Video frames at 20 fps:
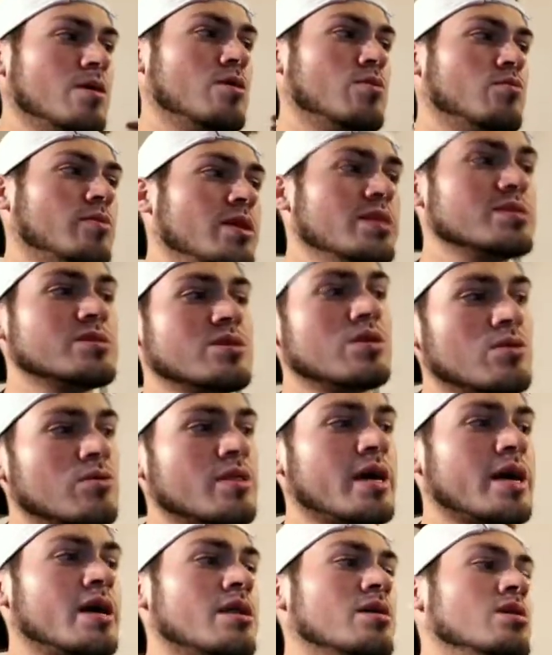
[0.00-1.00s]
We need to know
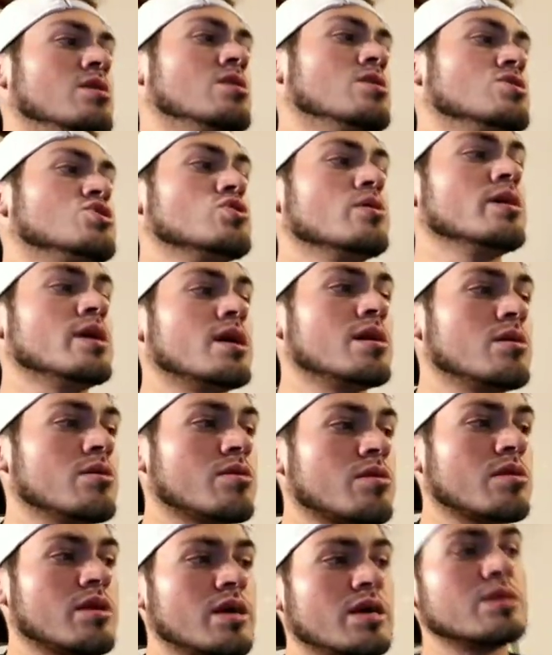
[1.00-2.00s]
that soil
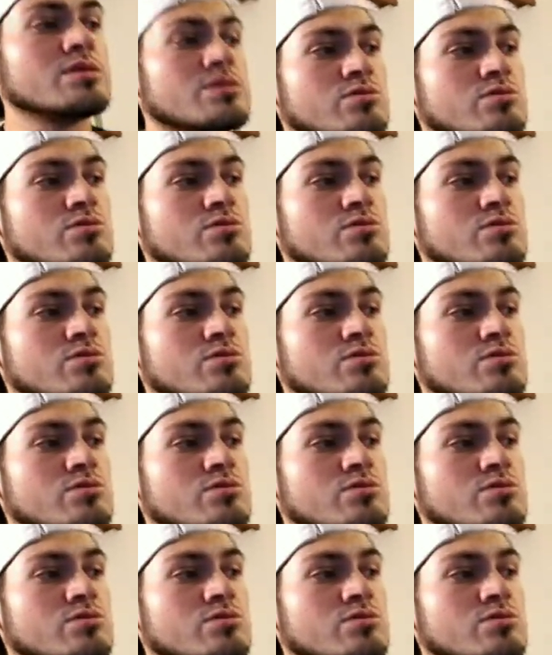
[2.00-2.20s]
health is